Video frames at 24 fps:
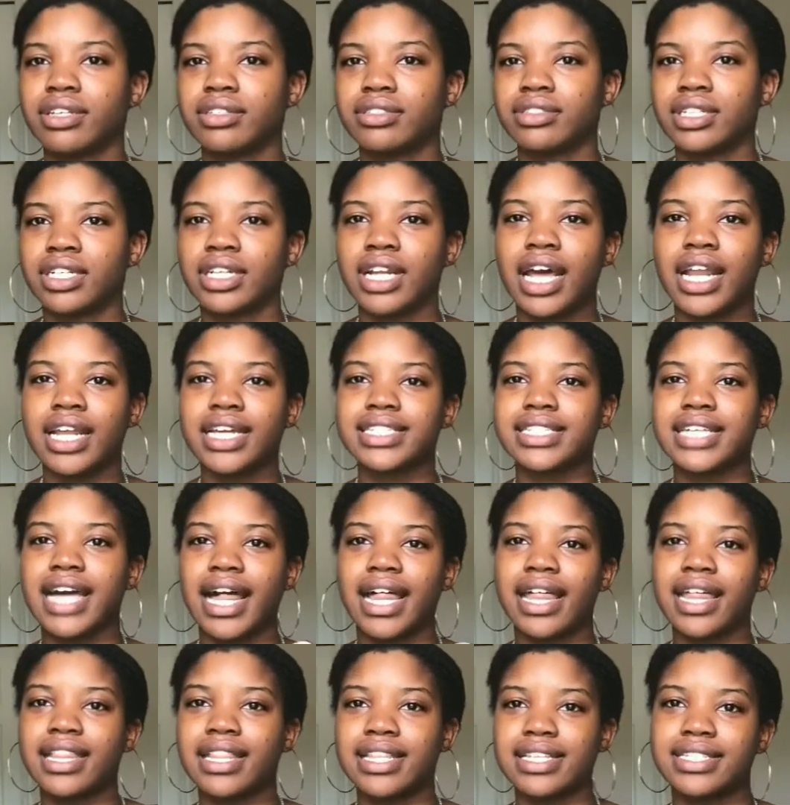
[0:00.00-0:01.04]
They're not exactly
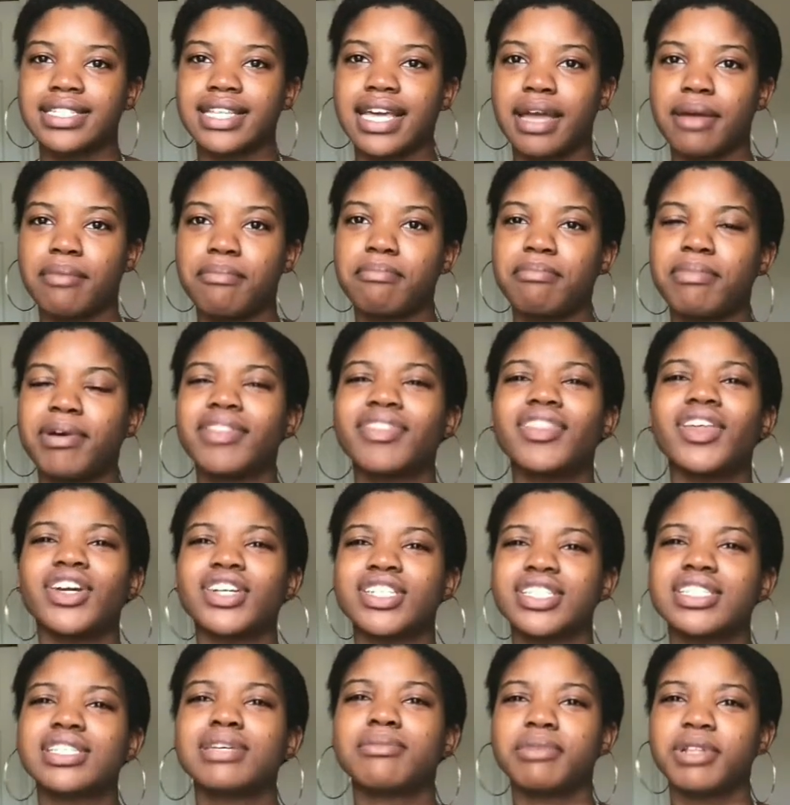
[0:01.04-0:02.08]
the same, but they're
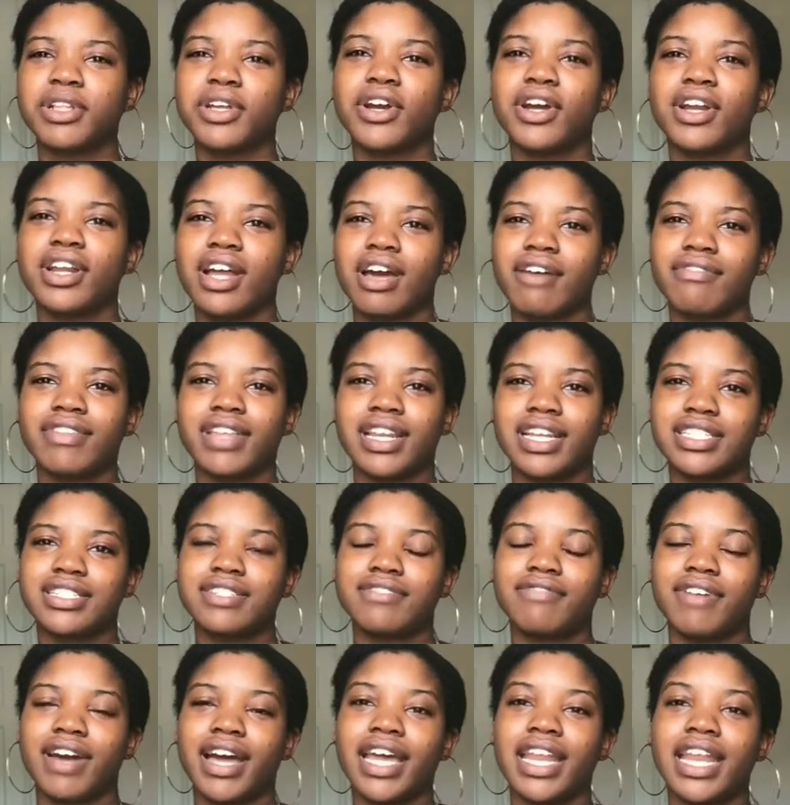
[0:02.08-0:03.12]
similar enough that it's
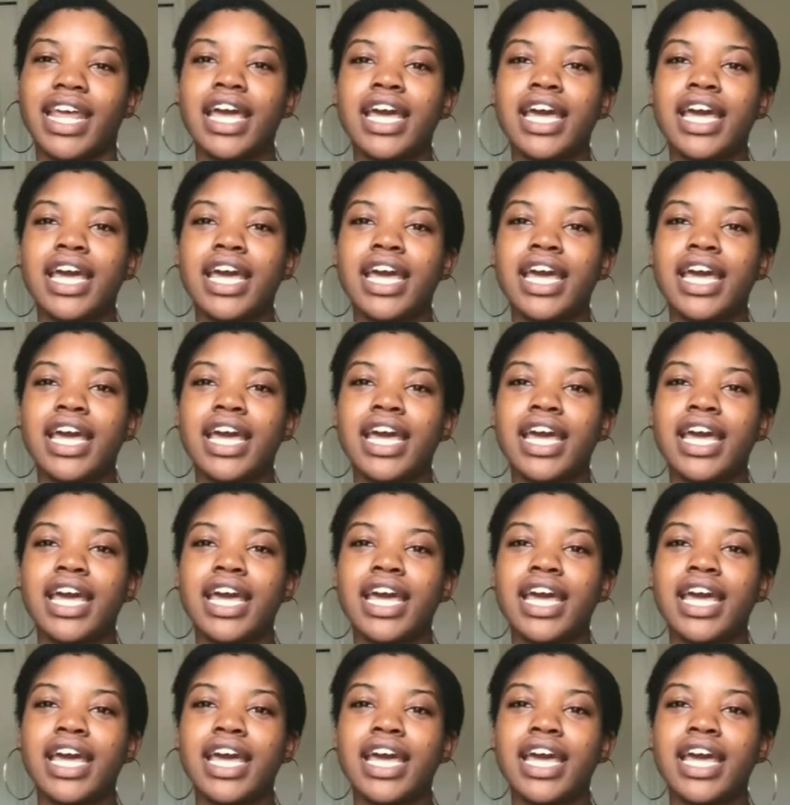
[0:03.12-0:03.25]
fine.